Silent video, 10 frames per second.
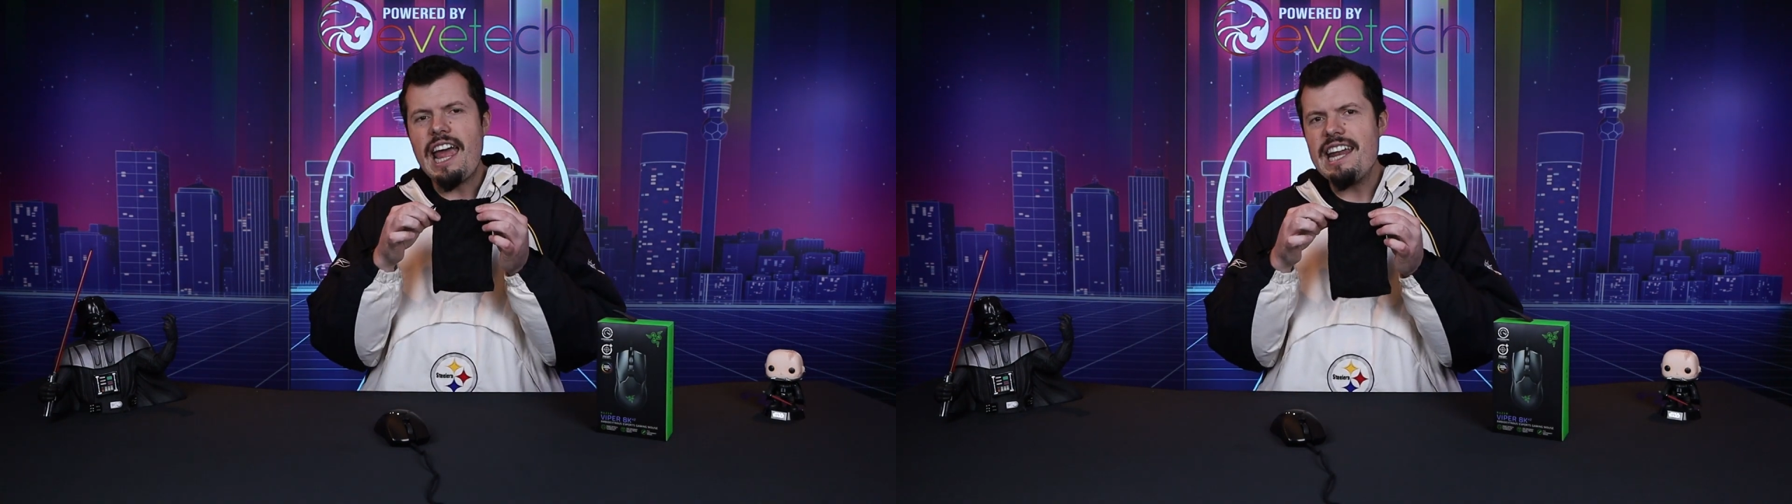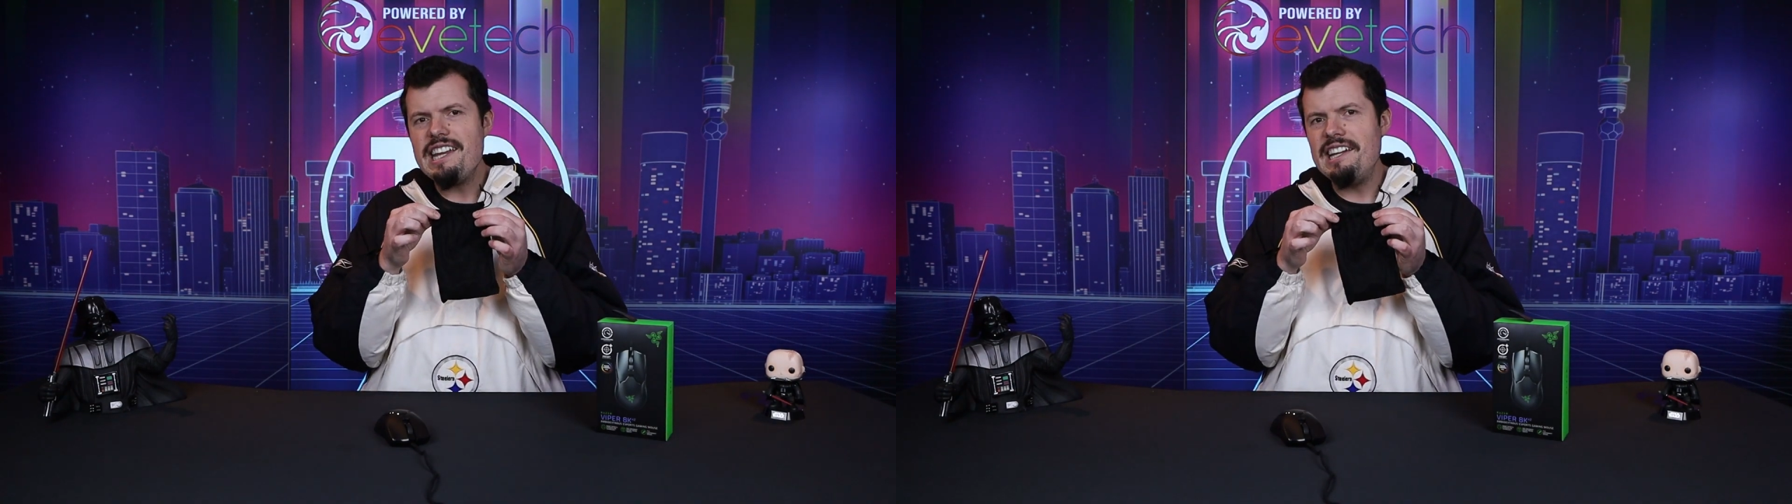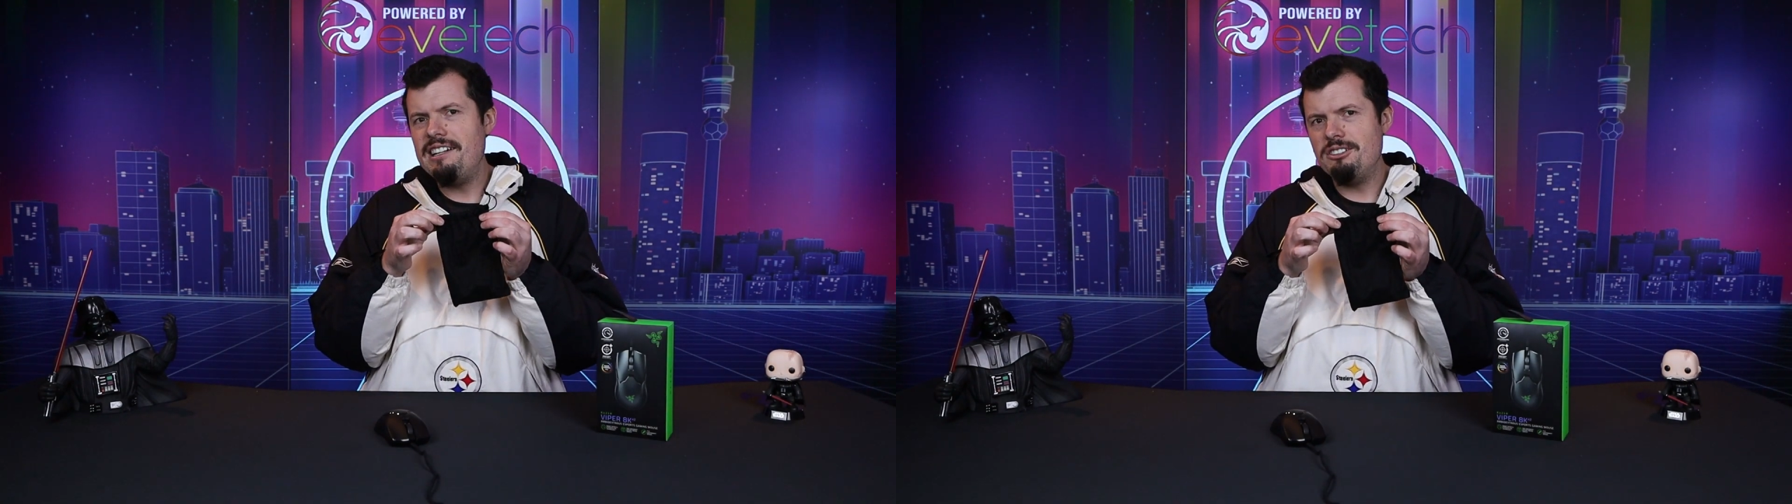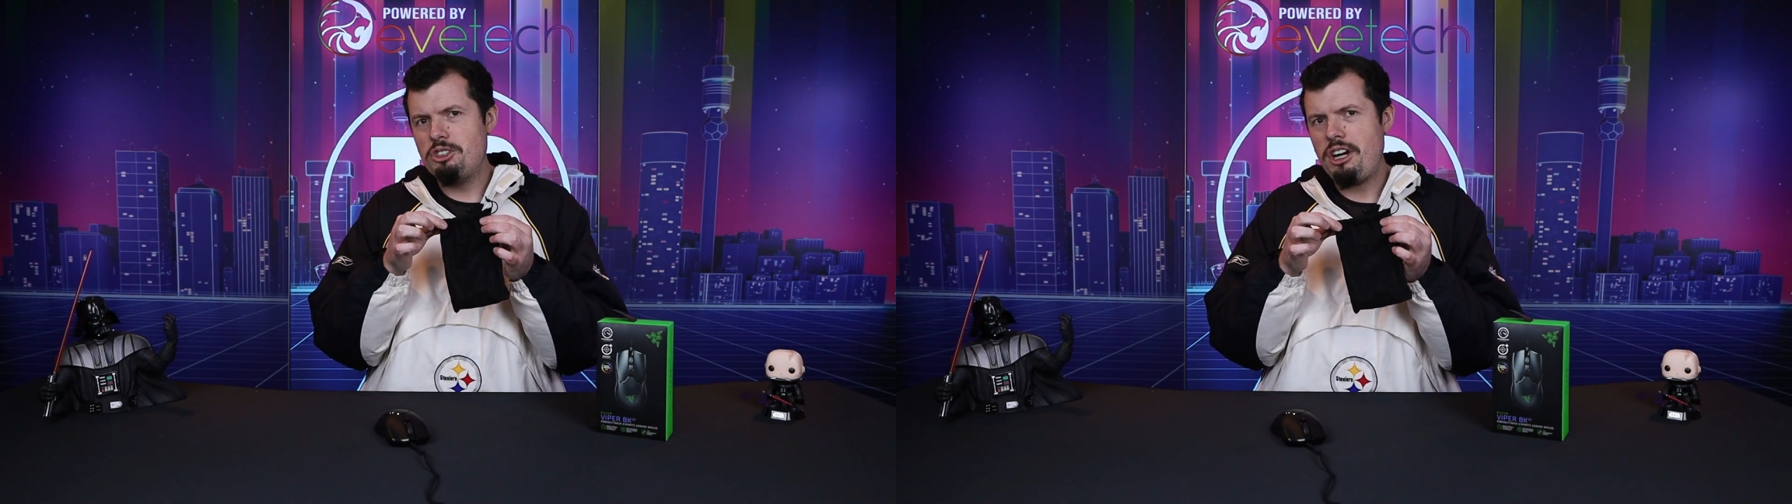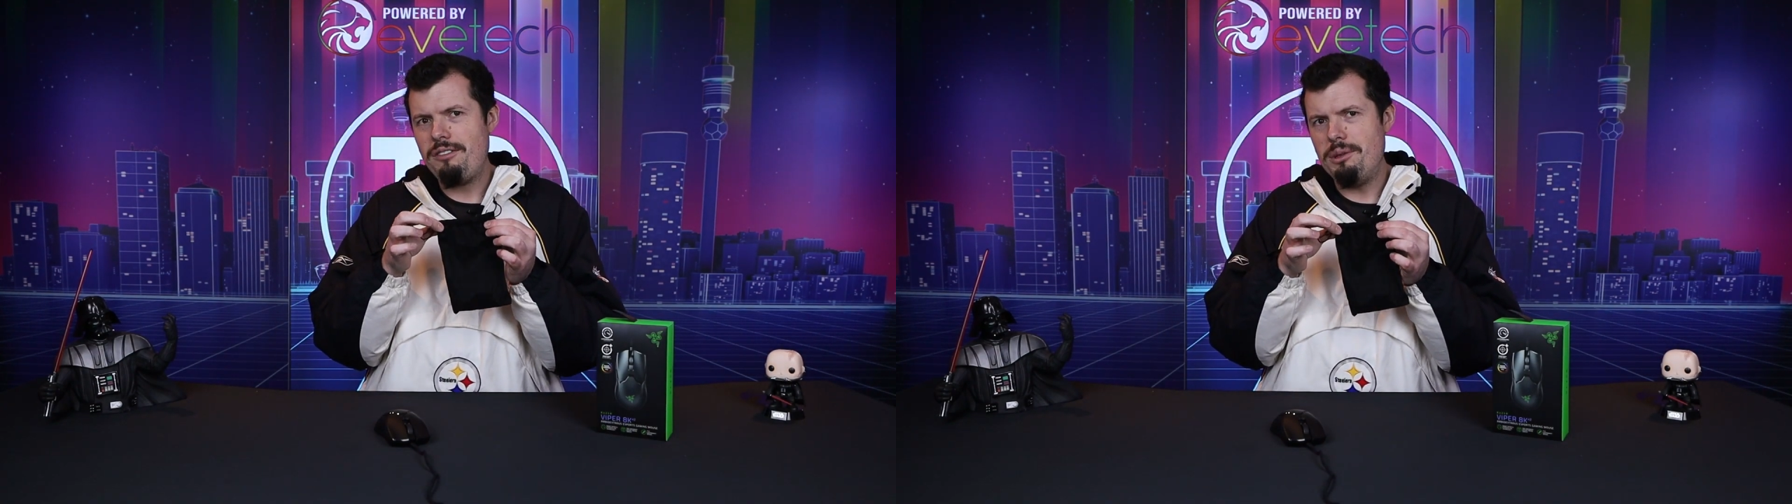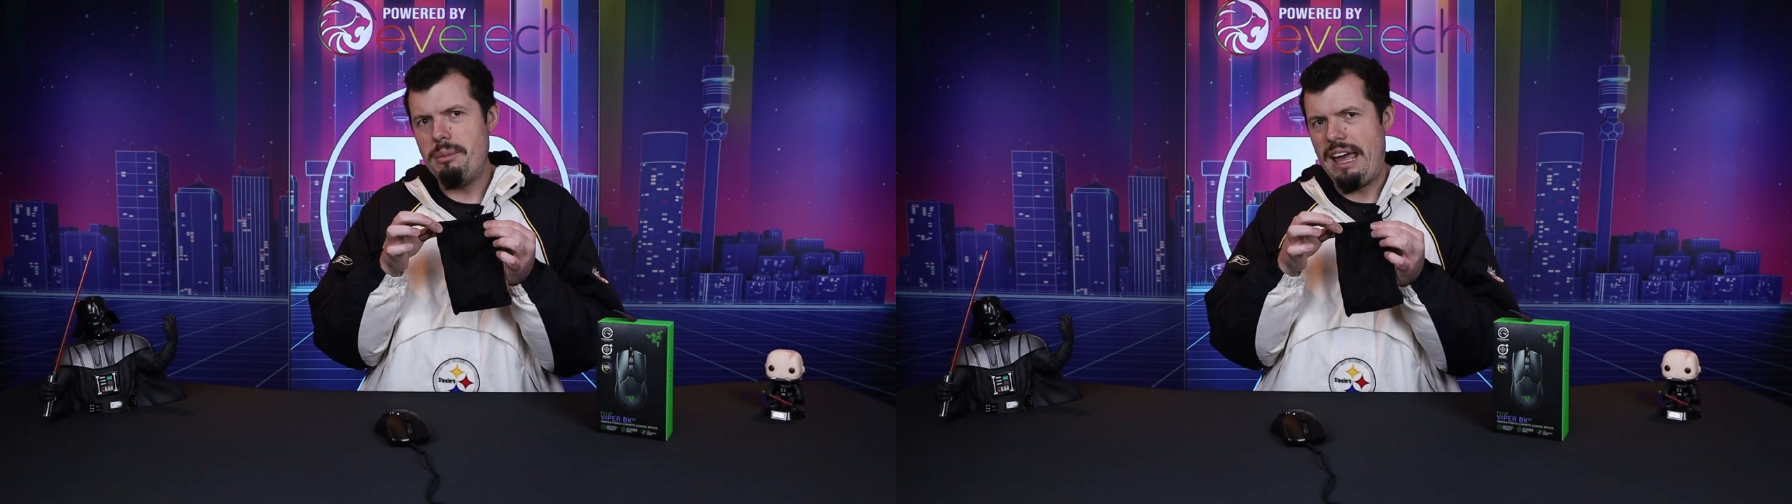handy little travel